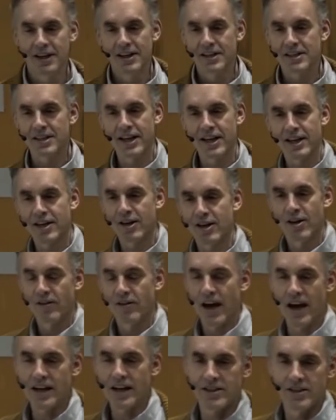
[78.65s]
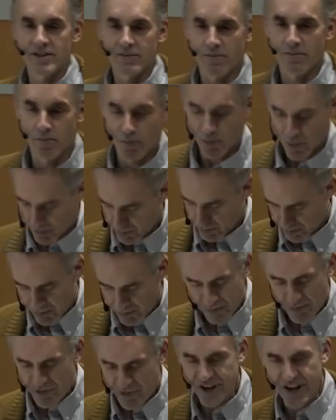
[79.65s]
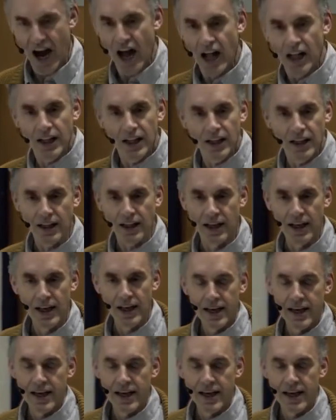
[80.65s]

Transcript: it's like, that's dull.